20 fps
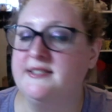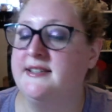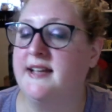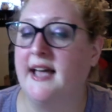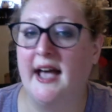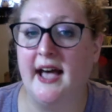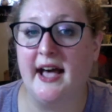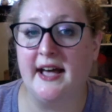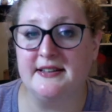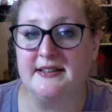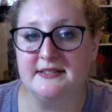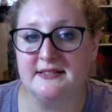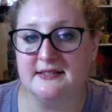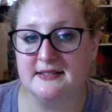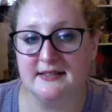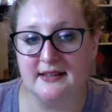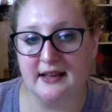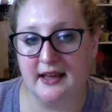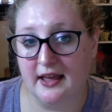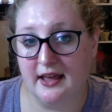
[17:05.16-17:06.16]
hats
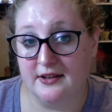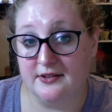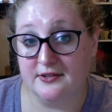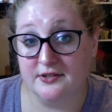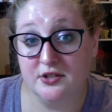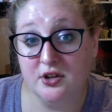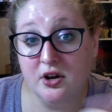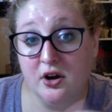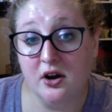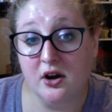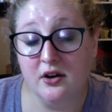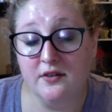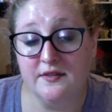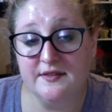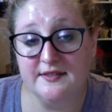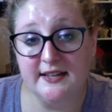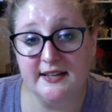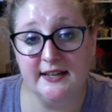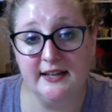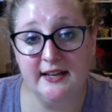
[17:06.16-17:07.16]
and scarves
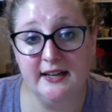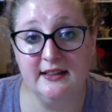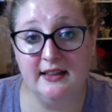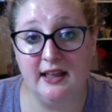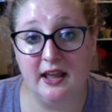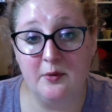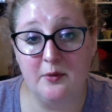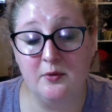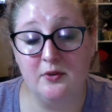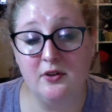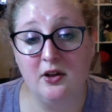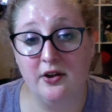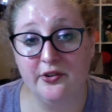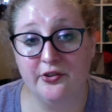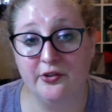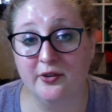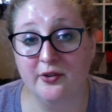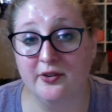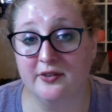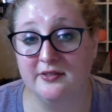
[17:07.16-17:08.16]
I need. They will
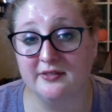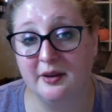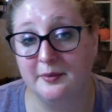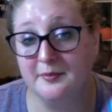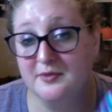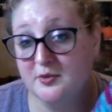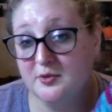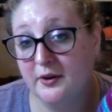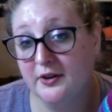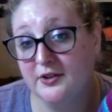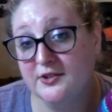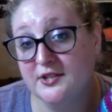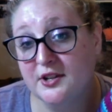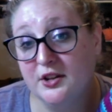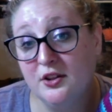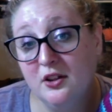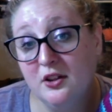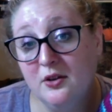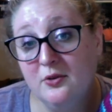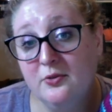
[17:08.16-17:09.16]
also accept sweaters and
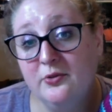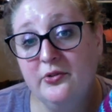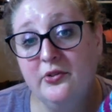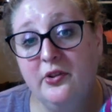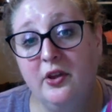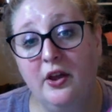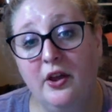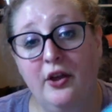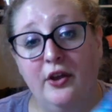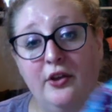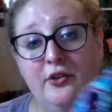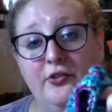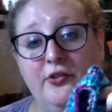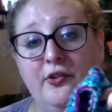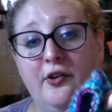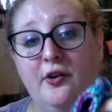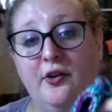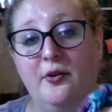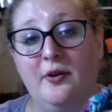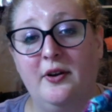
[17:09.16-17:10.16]
clothes.
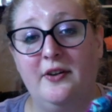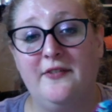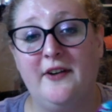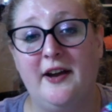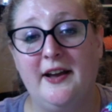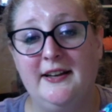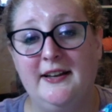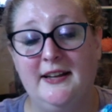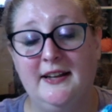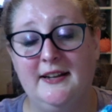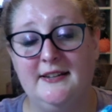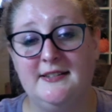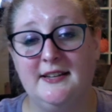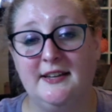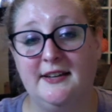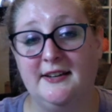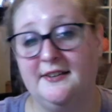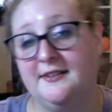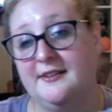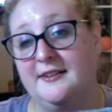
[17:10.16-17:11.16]
So if I need
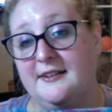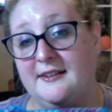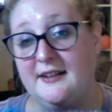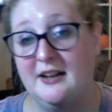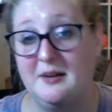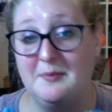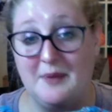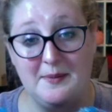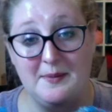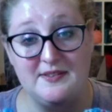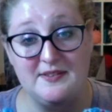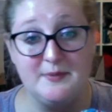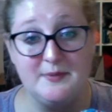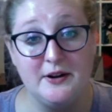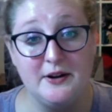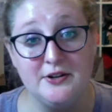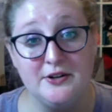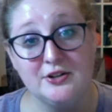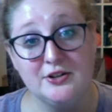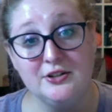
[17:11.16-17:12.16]
to knit a baby
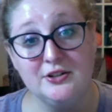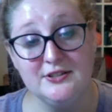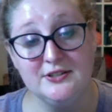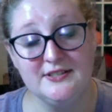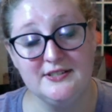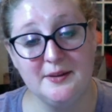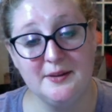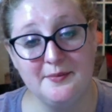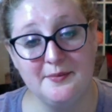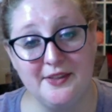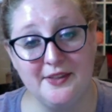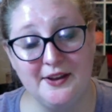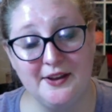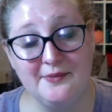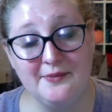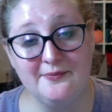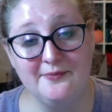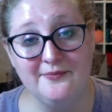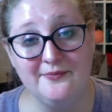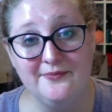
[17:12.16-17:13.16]
sweater to learn
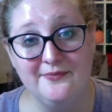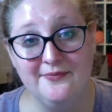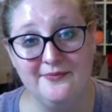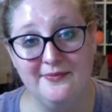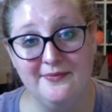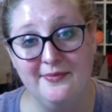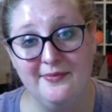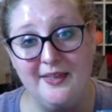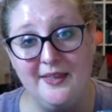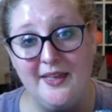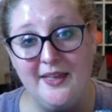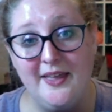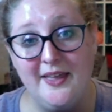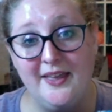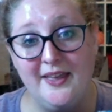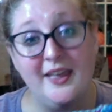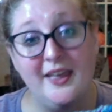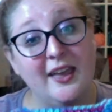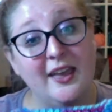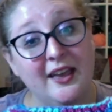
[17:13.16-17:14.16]
something,
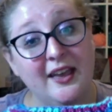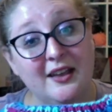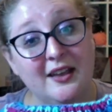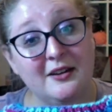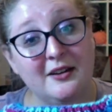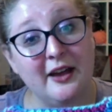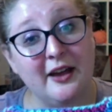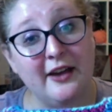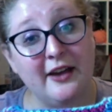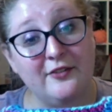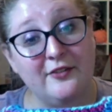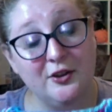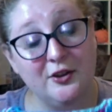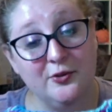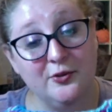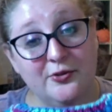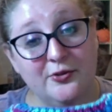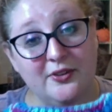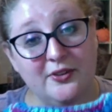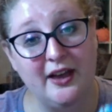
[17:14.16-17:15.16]
it can have
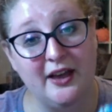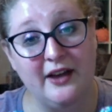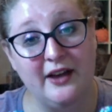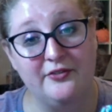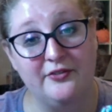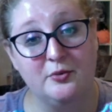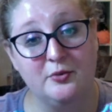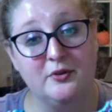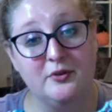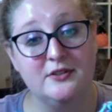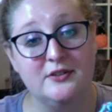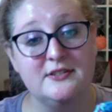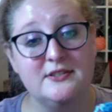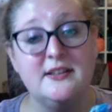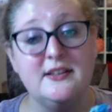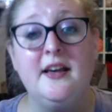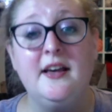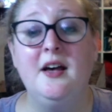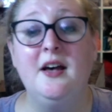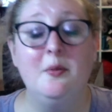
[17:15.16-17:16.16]
use afterwards.
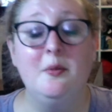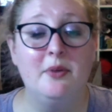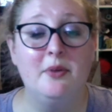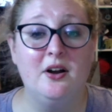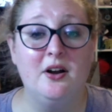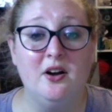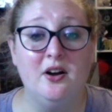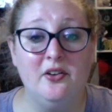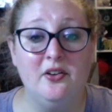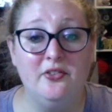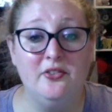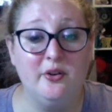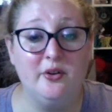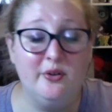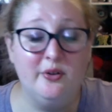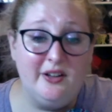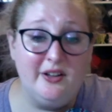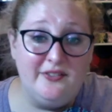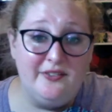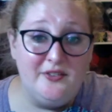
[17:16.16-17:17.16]
But
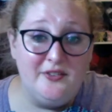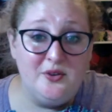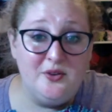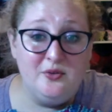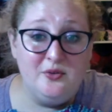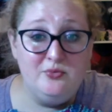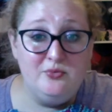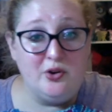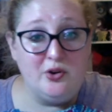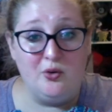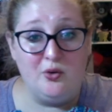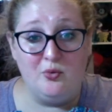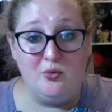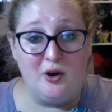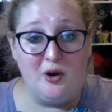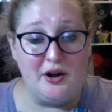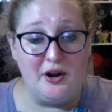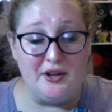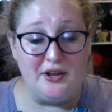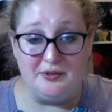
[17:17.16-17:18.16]
also, if you don't
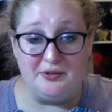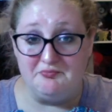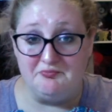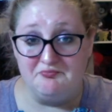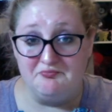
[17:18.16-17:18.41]
want to